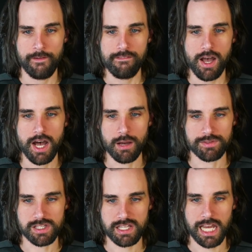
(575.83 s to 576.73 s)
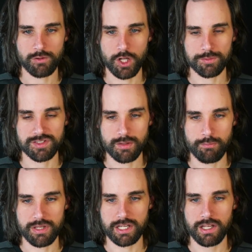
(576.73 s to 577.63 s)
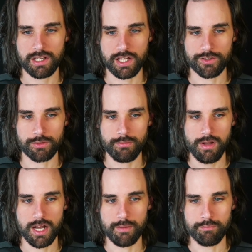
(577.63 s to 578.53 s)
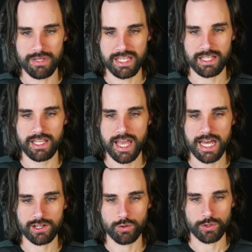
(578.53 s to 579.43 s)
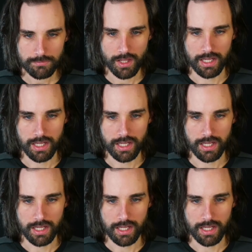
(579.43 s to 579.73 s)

um, Z K rollups is a big, another uh, big category,